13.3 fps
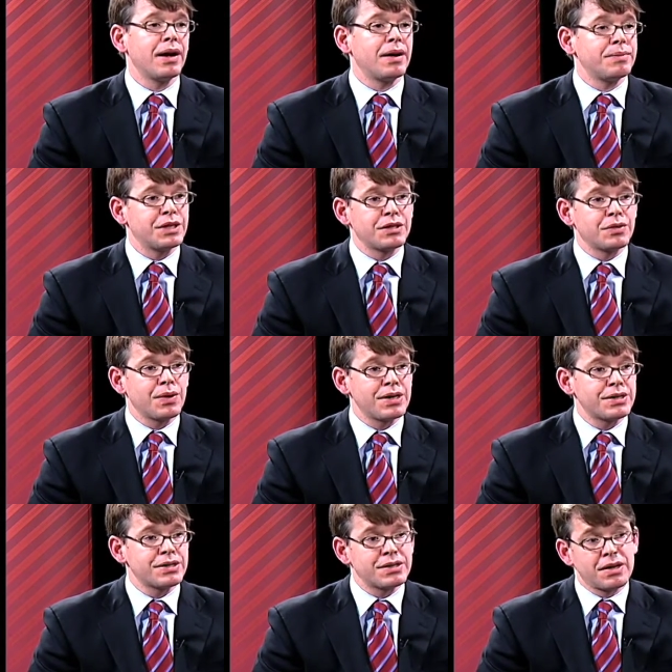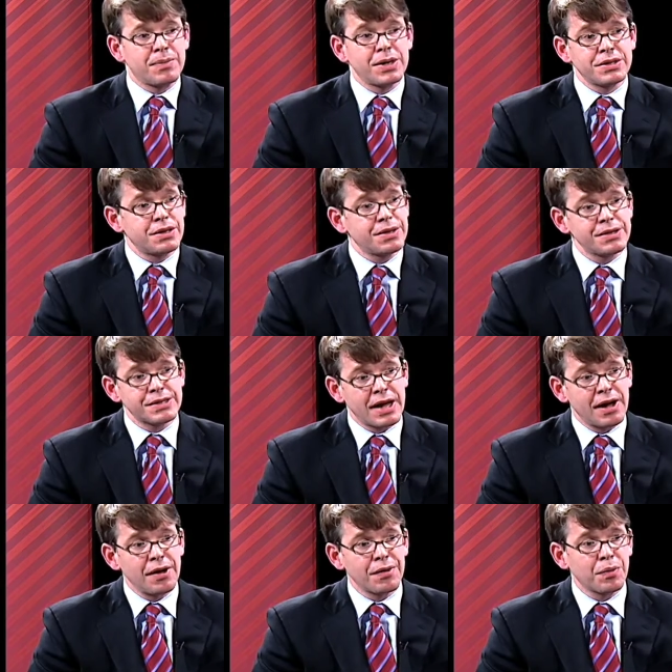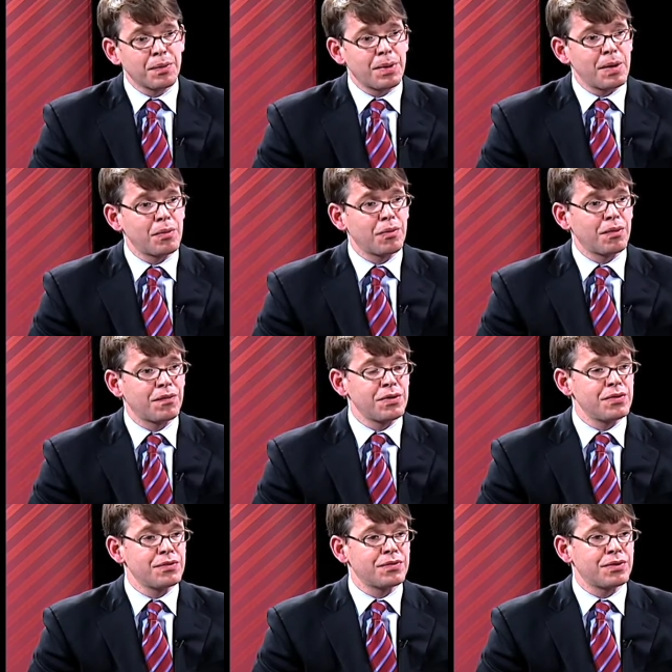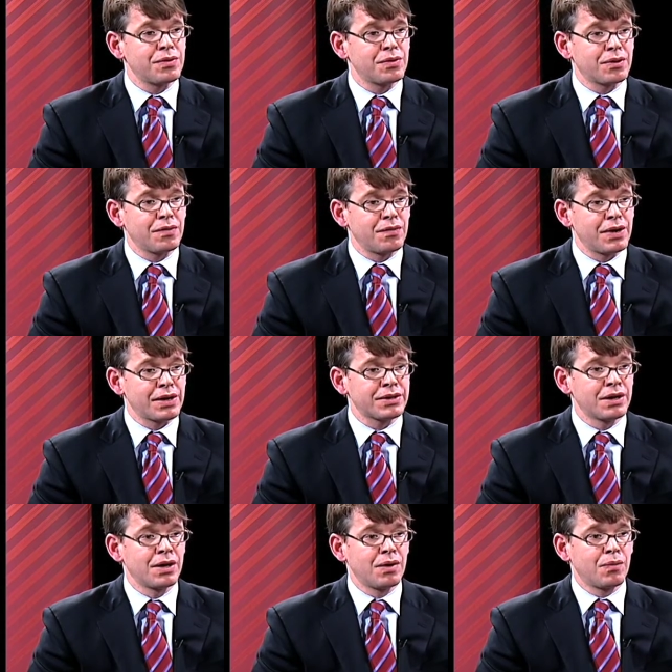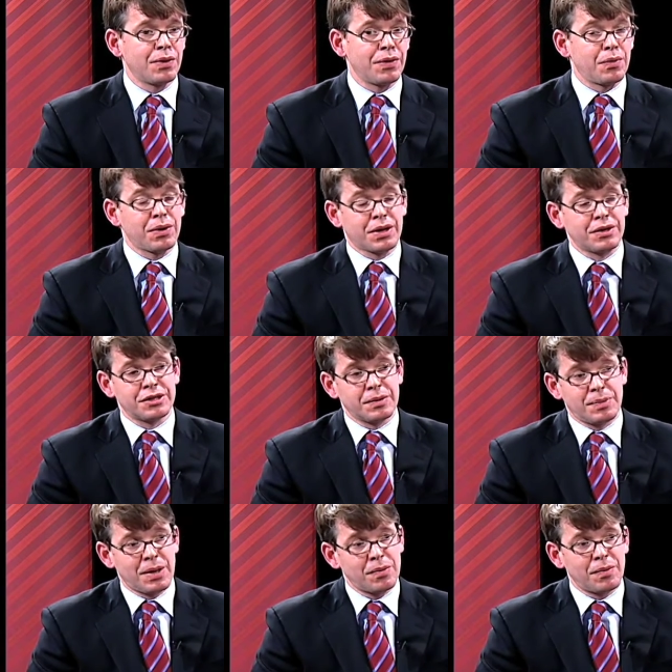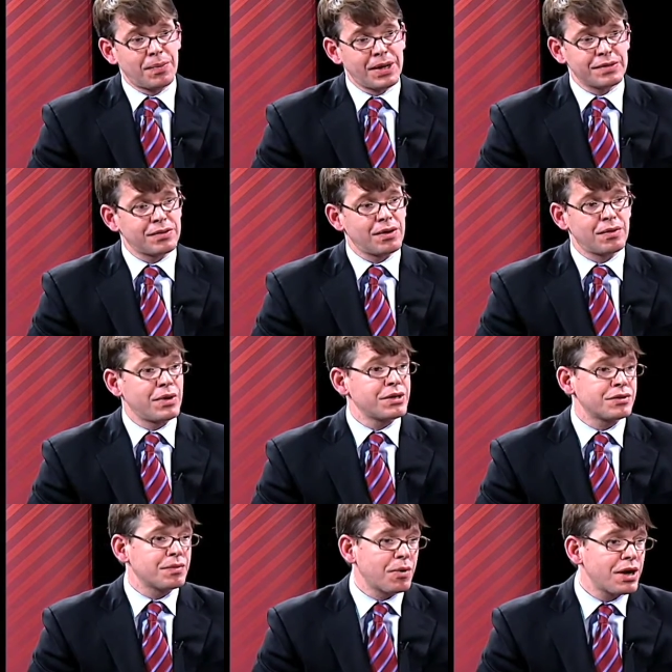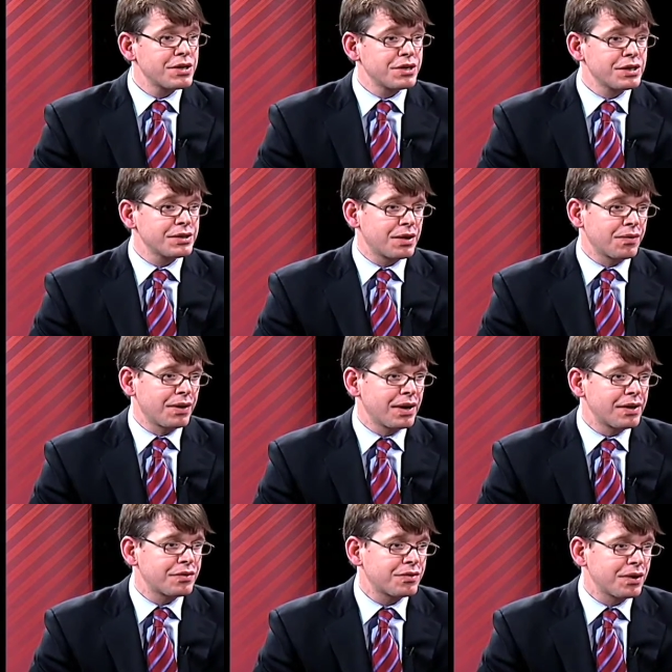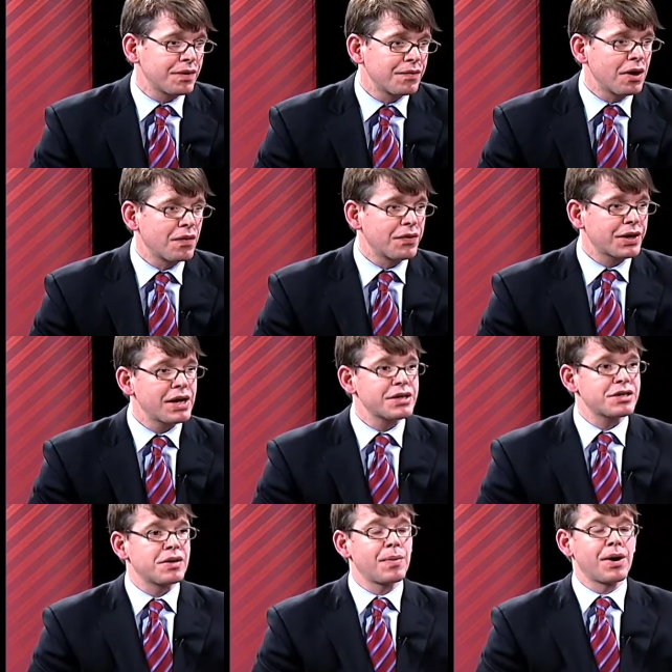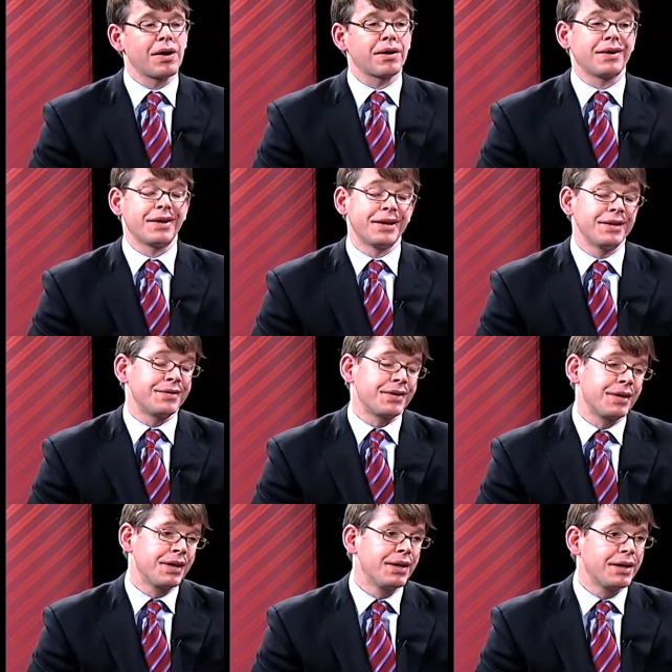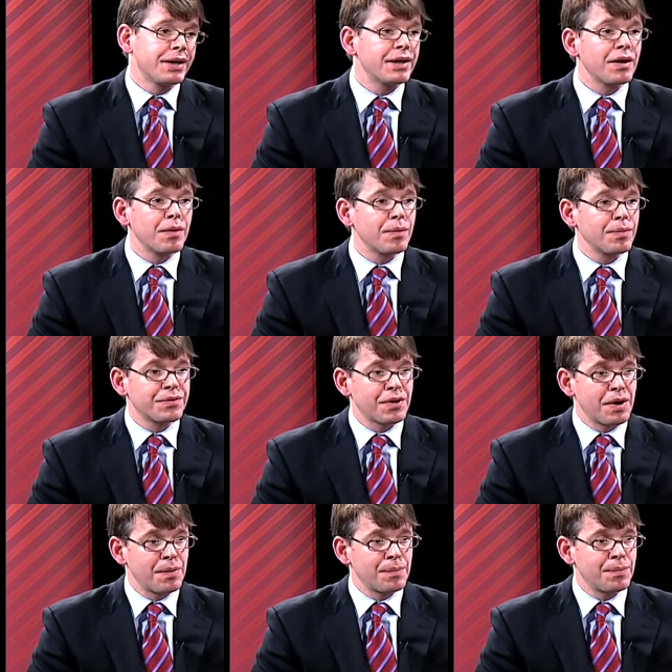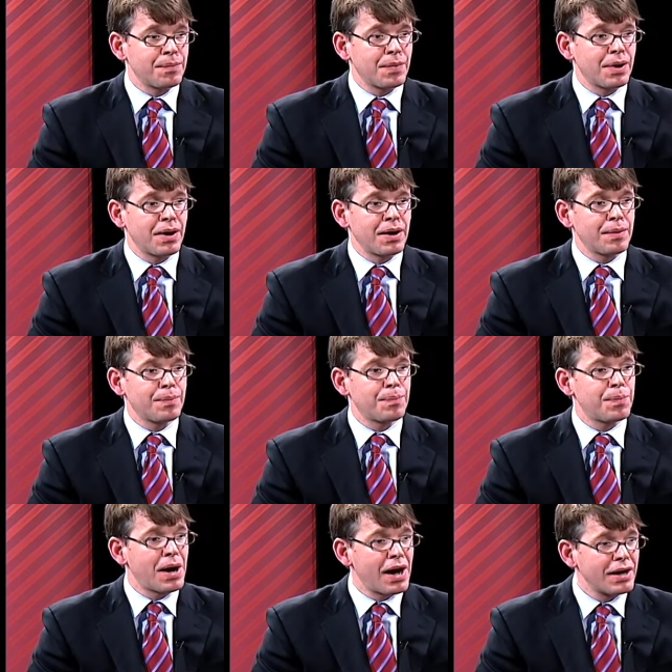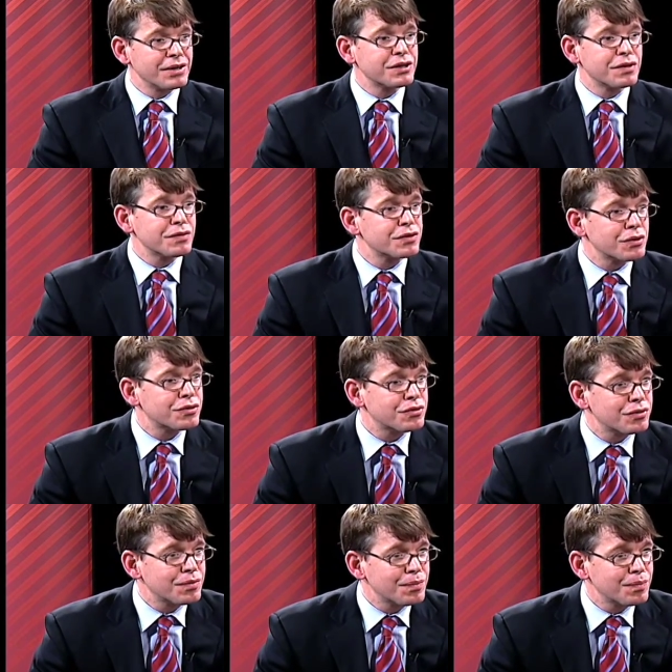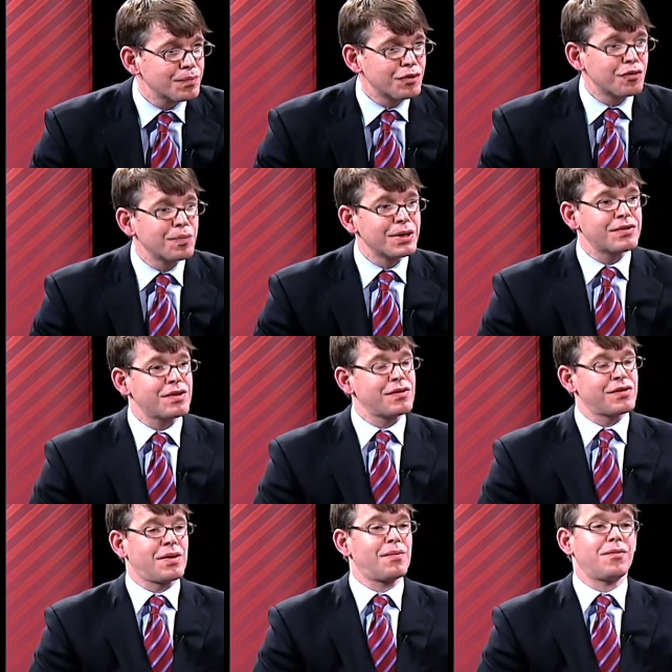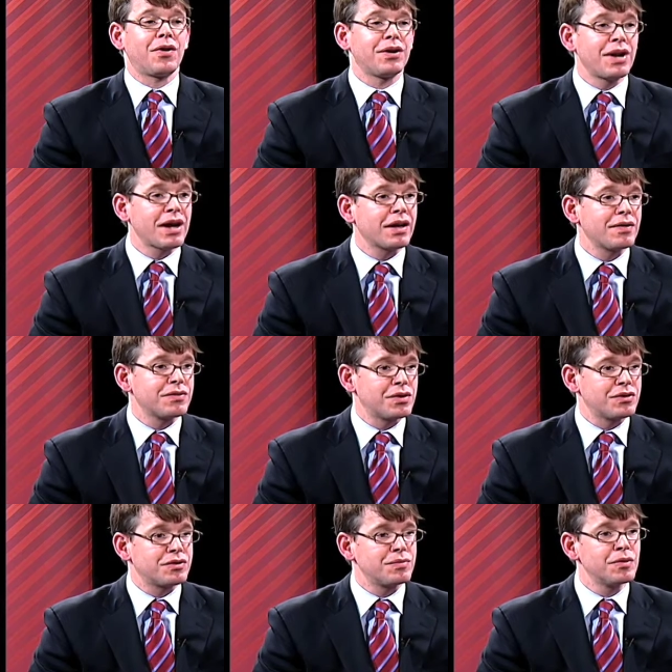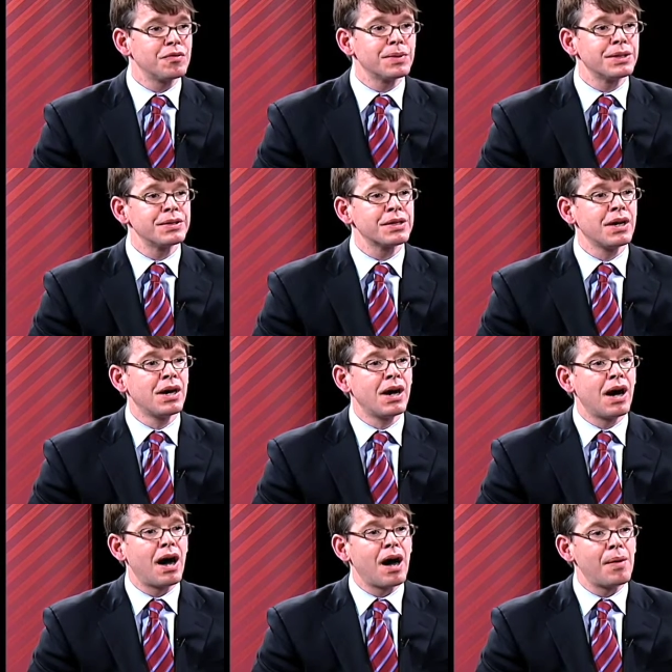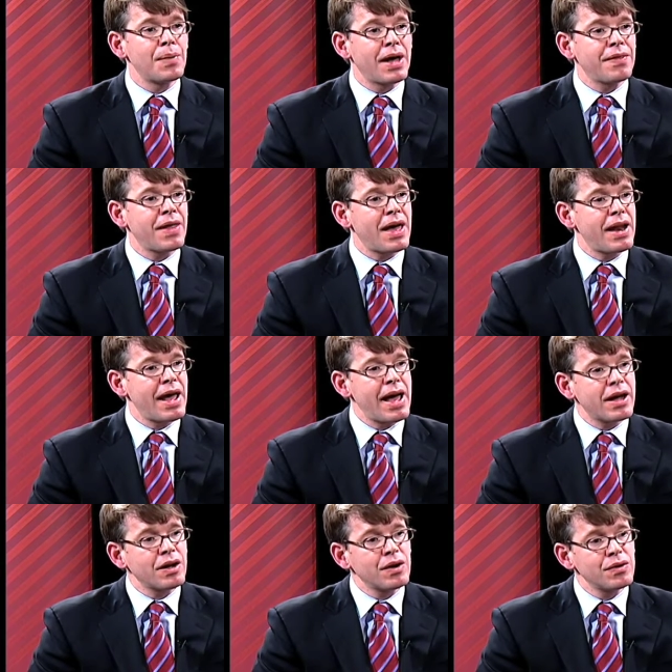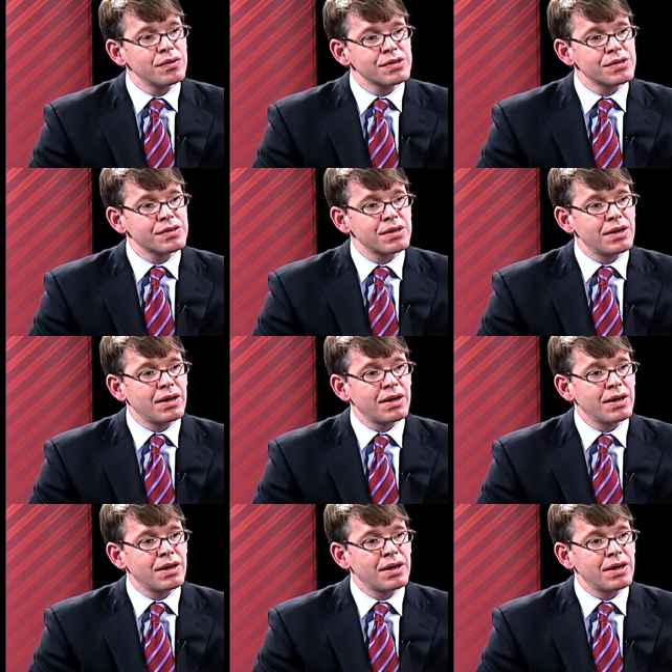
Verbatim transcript: situations, as I mentioned, in the South, where people refused to convict when they were guilty people based on racial prejudice. So the history of nullification in America is, you know, some positive social movements and some very negative social movements. And that echoes